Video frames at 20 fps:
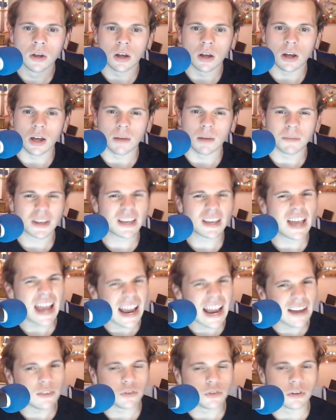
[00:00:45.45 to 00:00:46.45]
Um,
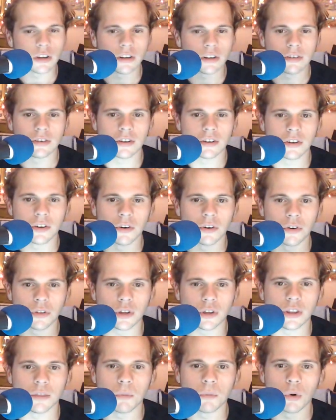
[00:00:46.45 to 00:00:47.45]
occasionally, it's uh,
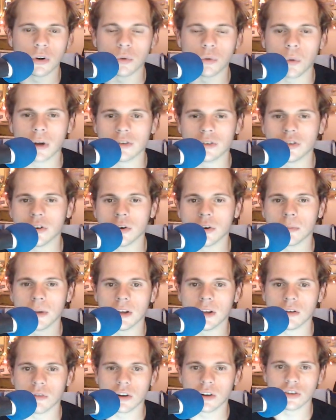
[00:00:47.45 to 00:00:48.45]
early in the morning to watch the
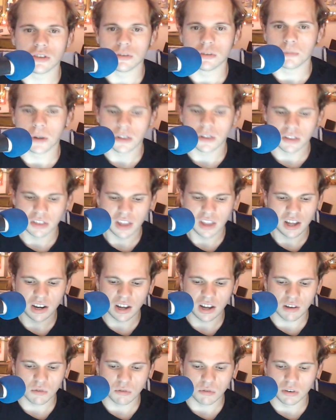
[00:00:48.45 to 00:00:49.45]
European races, but other than that,
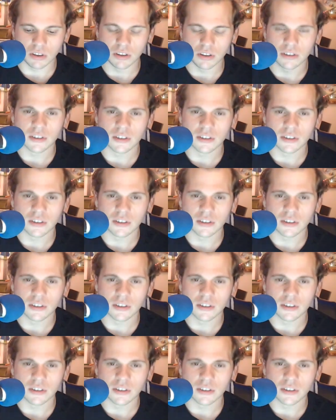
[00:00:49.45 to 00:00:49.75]
not really